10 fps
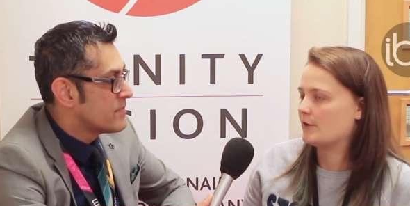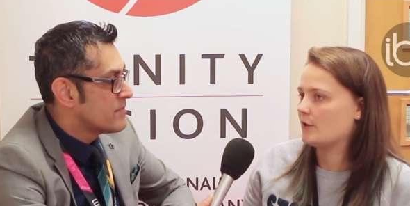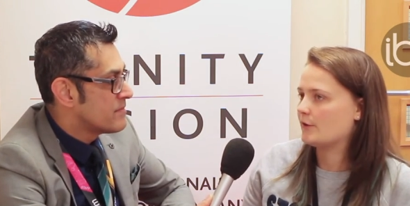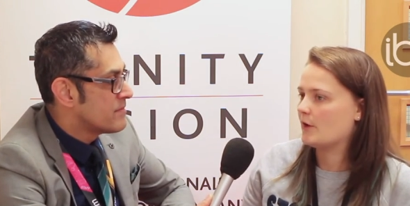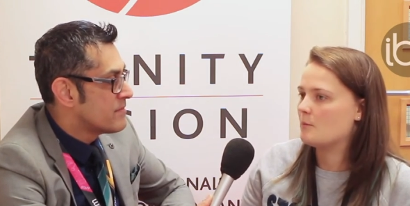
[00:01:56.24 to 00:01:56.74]
Speaker 1: is
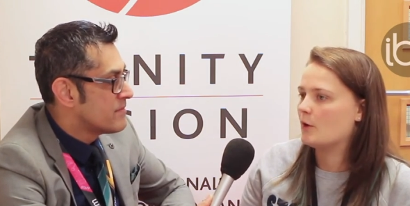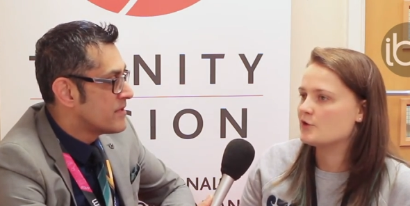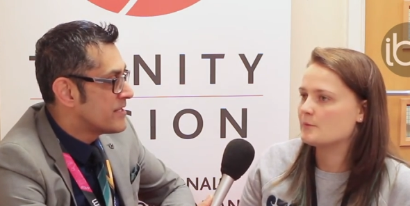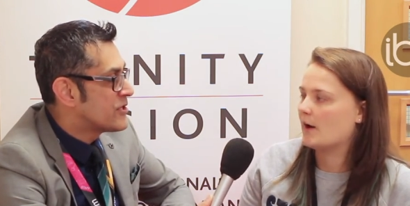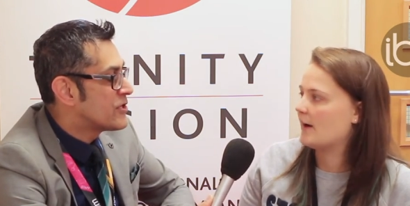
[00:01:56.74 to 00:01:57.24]
not so
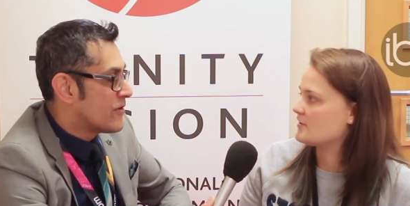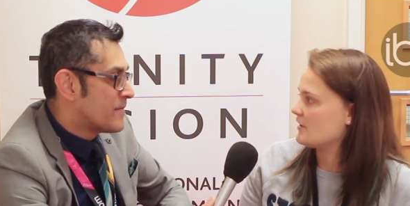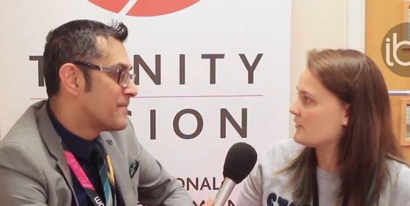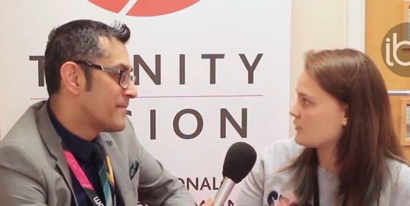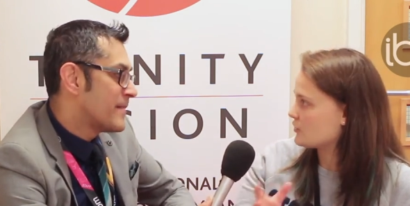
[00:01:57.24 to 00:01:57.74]
much, but sure.
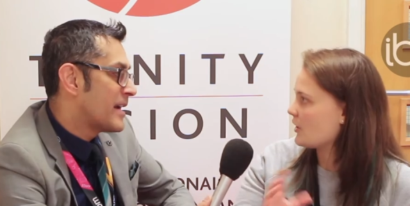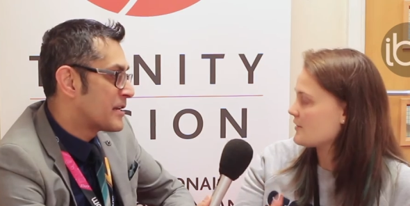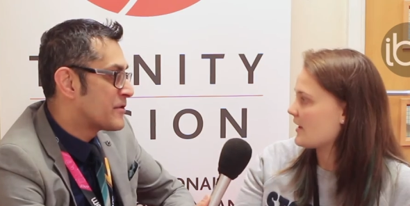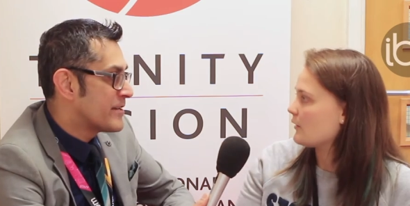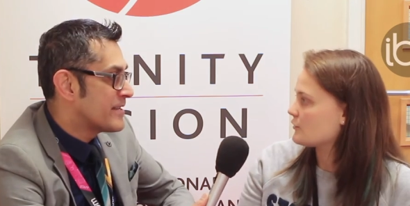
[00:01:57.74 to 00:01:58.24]
Actually it just
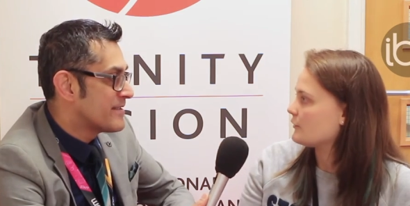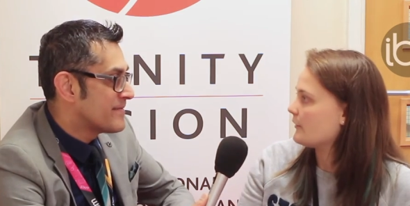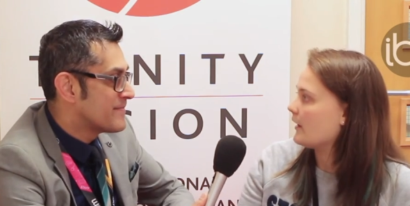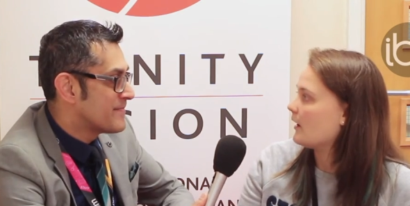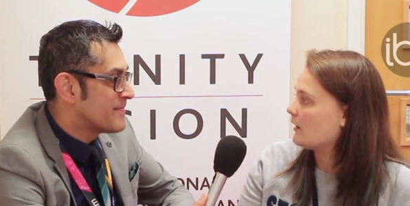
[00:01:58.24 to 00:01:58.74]
shows how
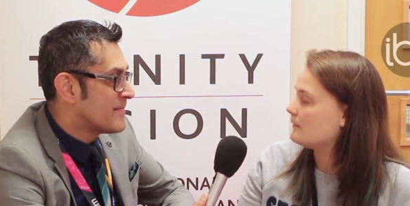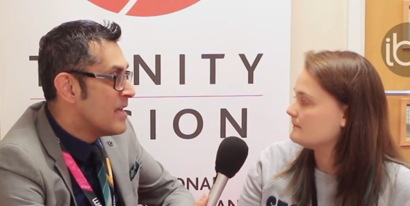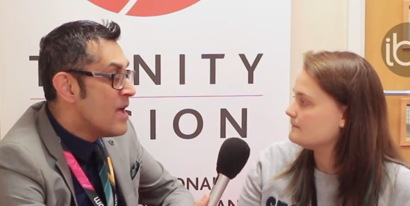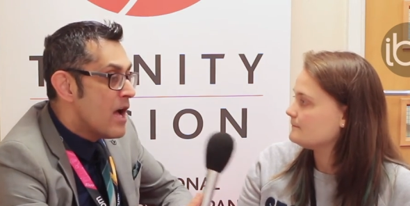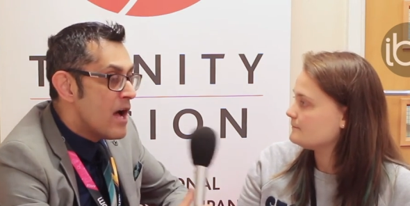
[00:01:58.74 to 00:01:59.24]
tough they are.
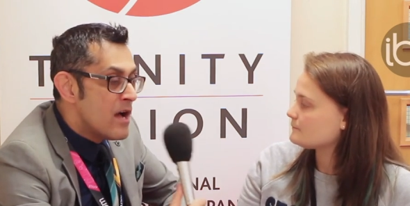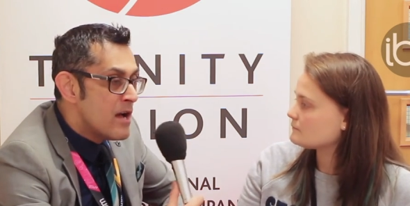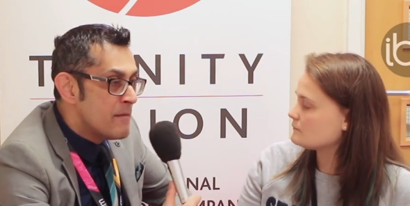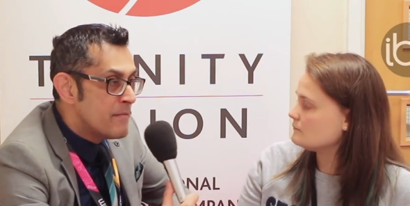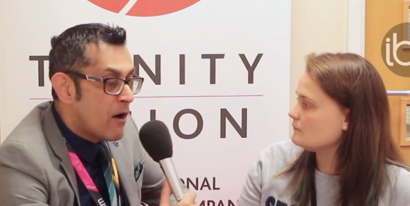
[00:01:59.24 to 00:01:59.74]

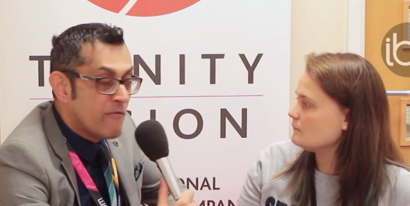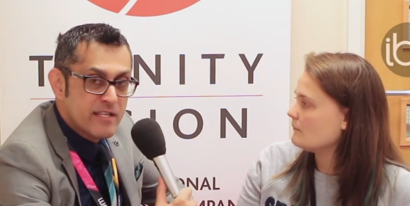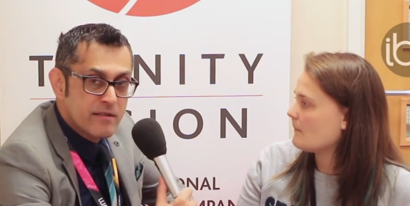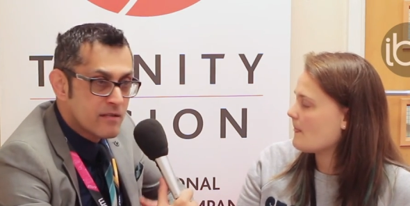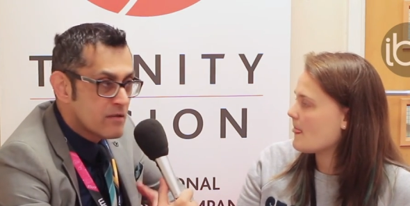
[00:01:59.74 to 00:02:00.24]
Speaker 2: Um,
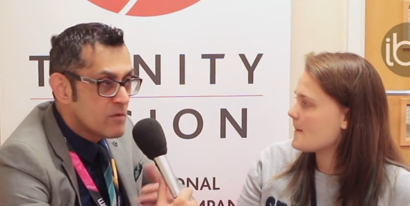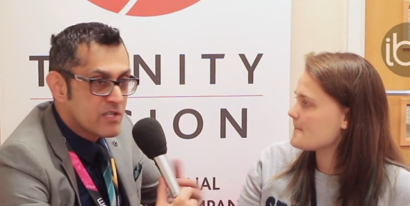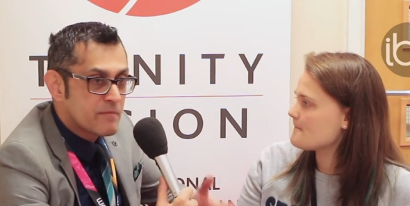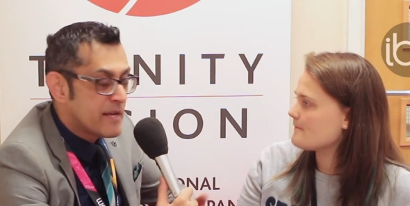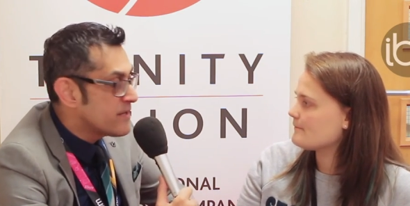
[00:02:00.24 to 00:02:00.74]
obviously there's so
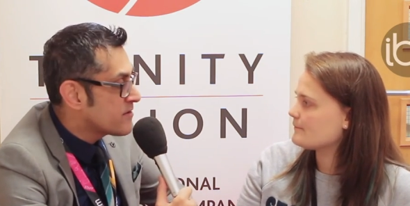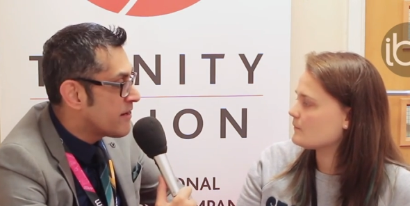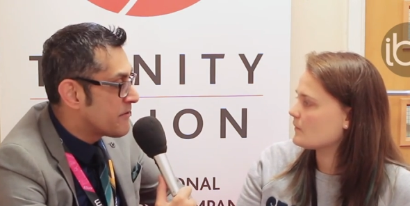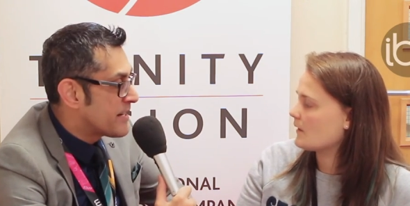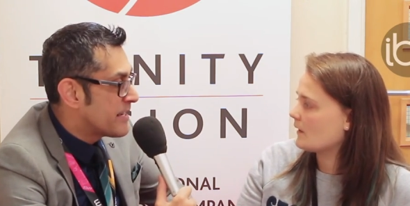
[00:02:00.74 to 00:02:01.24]
much space
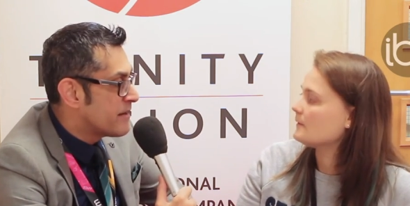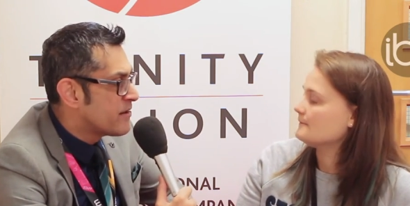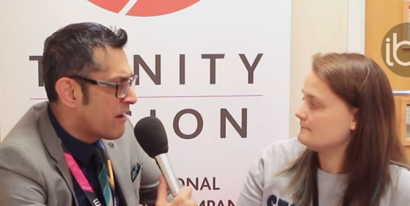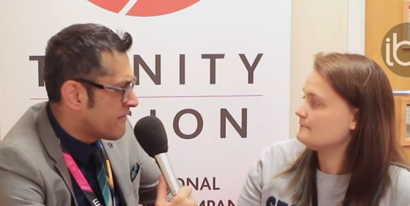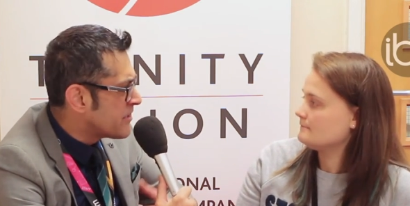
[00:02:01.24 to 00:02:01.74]
around here,
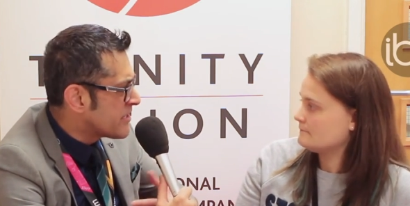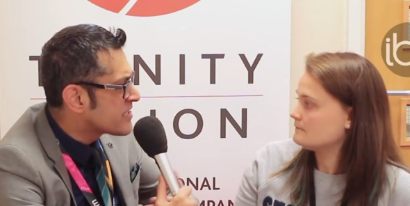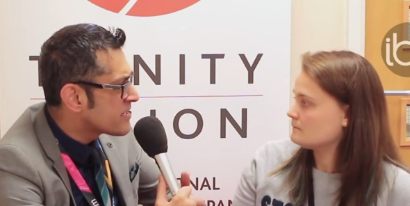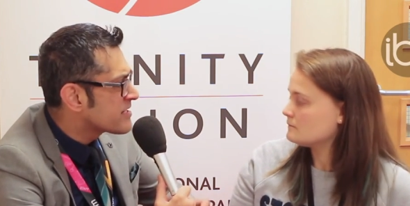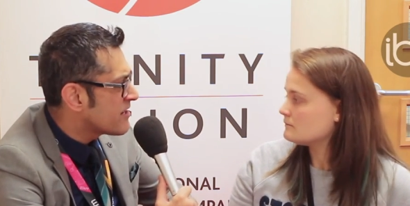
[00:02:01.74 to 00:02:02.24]
and you're
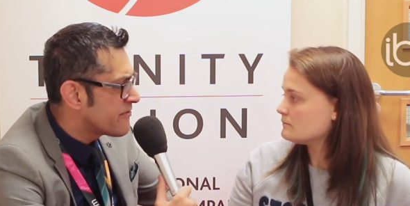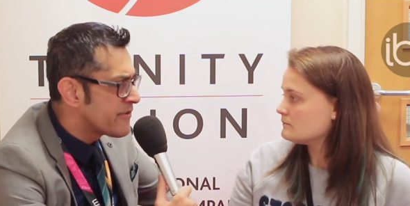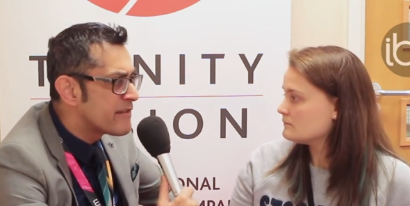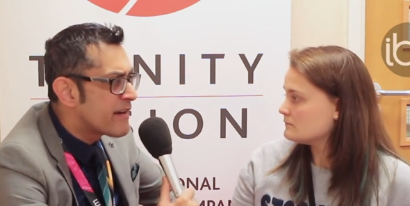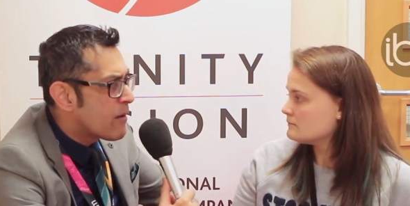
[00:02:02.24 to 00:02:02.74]
still trying to figure